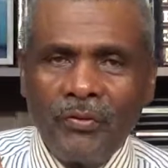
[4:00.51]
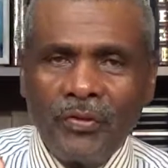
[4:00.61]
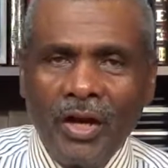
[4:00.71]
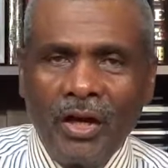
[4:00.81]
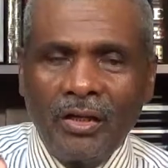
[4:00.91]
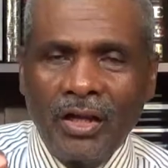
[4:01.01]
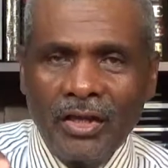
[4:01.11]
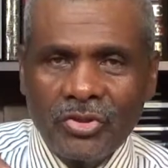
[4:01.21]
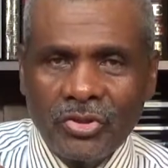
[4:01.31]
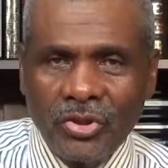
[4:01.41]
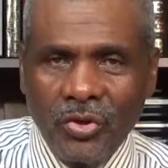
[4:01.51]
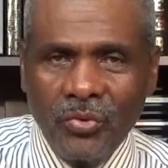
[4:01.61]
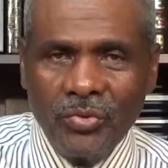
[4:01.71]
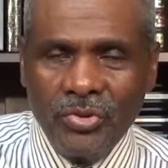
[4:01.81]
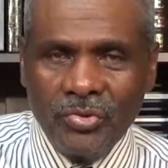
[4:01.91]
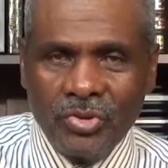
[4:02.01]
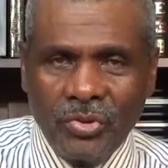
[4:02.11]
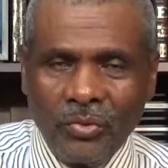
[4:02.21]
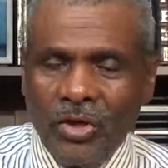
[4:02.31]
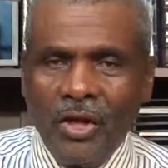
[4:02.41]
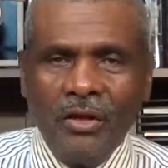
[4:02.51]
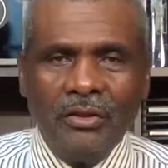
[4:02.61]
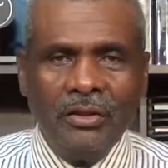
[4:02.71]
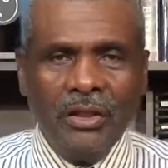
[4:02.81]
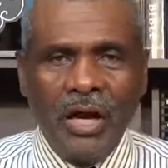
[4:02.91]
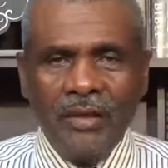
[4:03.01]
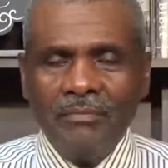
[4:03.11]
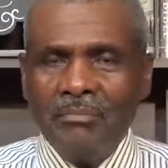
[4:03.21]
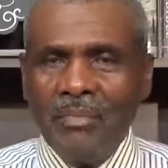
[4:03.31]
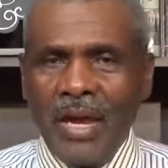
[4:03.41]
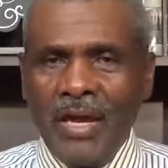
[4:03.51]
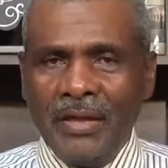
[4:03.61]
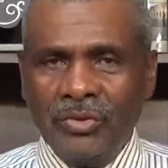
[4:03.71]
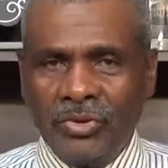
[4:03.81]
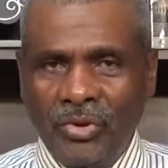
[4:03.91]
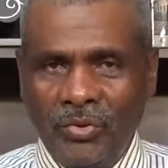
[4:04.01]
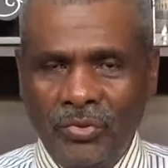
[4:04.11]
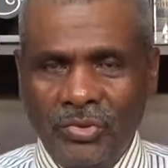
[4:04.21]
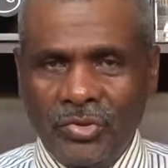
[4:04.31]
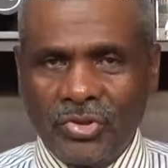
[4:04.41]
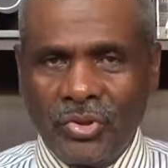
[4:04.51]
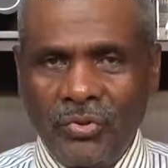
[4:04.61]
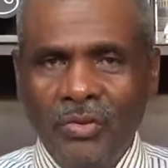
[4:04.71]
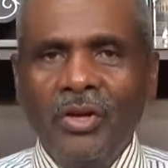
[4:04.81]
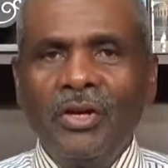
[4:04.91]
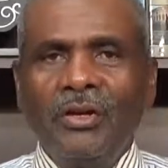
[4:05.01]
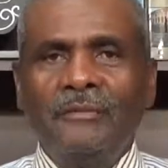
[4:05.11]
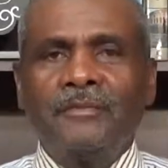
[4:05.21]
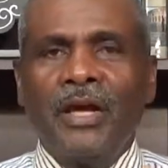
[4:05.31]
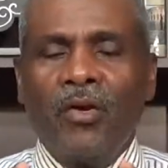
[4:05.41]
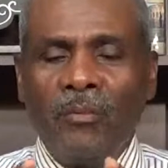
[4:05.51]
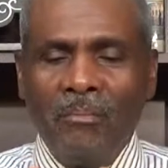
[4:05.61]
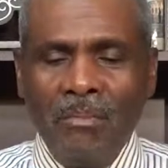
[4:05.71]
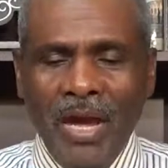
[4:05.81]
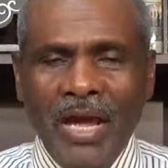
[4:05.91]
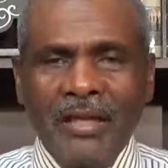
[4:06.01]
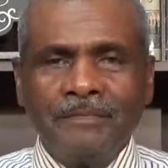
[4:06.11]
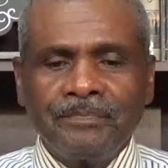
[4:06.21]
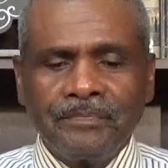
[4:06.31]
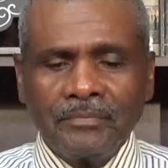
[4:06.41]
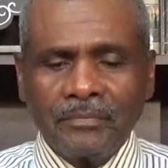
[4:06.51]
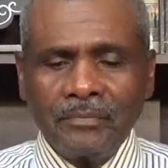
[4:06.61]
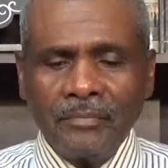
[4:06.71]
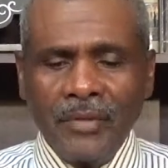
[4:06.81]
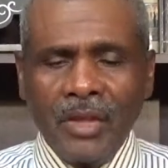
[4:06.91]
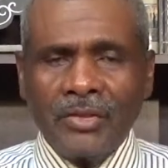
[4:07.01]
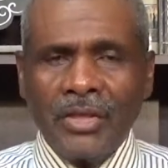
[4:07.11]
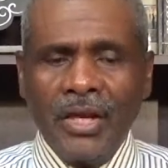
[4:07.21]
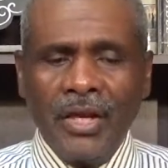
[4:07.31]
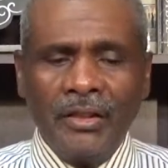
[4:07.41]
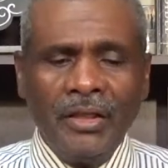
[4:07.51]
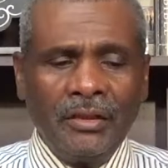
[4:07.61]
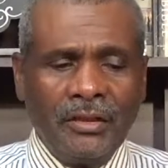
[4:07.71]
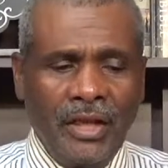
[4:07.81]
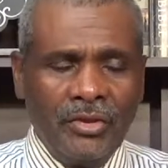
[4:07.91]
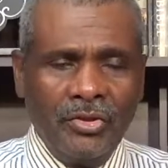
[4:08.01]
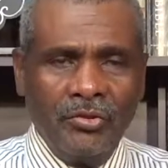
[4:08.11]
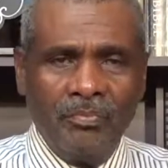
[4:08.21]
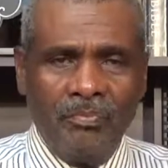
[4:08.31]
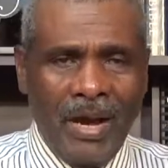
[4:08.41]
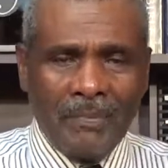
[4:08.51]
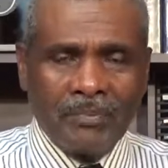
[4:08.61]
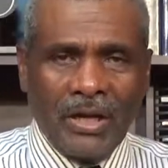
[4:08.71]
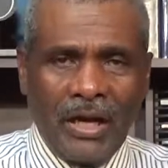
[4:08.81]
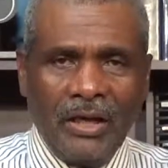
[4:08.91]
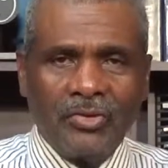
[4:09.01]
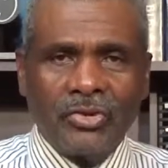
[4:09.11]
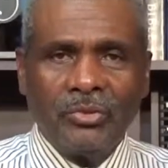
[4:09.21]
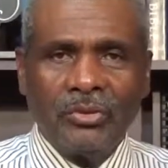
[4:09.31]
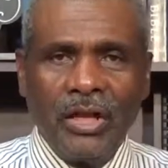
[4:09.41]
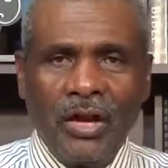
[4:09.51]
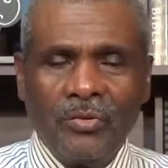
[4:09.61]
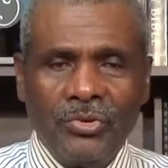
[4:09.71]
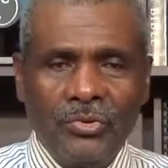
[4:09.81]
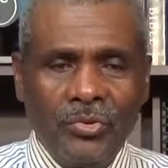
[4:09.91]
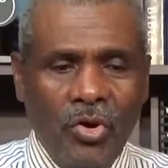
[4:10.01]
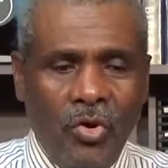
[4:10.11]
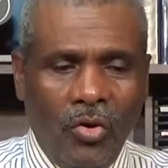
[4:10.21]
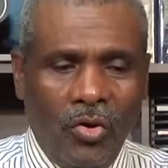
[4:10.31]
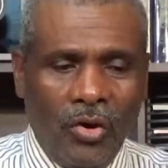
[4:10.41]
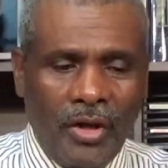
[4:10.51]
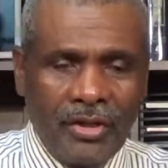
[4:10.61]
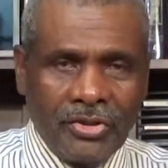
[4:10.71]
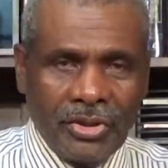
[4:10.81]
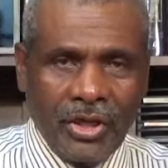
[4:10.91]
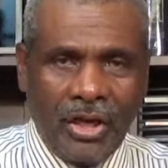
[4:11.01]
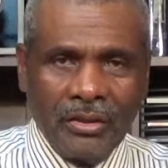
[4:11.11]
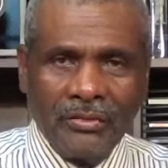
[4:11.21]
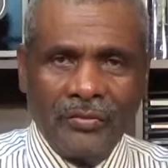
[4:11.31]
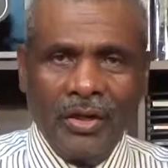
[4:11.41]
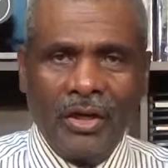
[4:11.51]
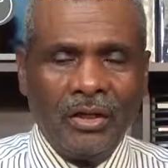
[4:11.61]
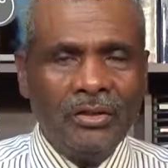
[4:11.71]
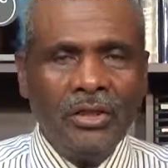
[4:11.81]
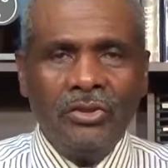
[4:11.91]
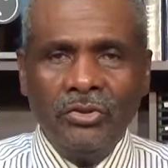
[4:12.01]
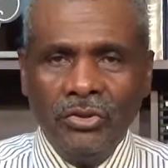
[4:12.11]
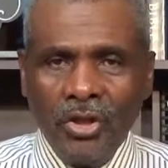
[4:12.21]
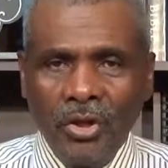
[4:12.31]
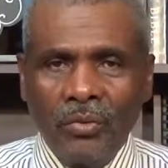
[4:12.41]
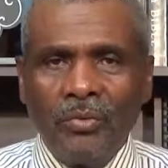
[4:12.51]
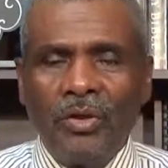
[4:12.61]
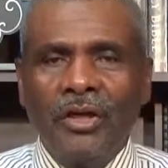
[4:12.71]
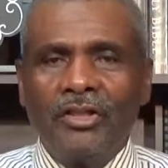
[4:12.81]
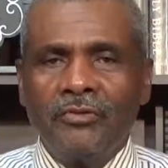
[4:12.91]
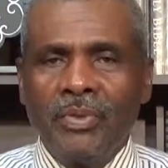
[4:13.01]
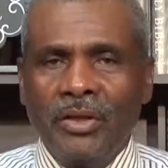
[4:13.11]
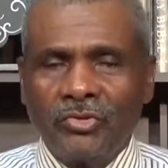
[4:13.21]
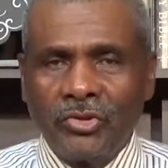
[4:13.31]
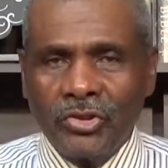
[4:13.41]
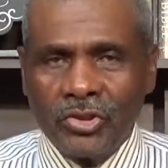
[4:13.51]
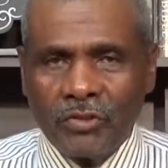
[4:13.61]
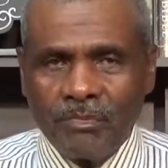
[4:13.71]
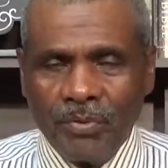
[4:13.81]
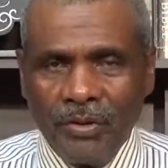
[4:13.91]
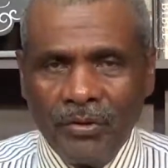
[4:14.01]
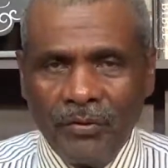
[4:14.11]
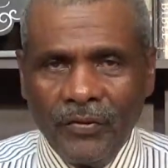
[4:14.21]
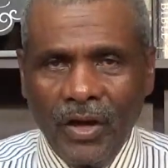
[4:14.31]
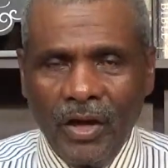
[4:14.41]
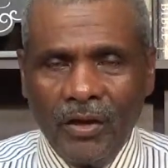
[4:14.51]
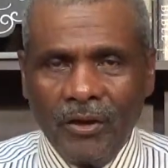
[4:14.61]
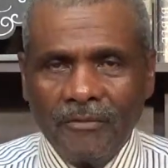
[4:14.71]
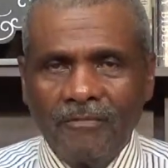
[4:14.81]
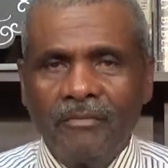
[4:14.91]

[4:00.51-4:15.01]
of God has told you so. Not man told you so. A man said that you're baptized, so now you are a child of God. No, it is because the Spirit of God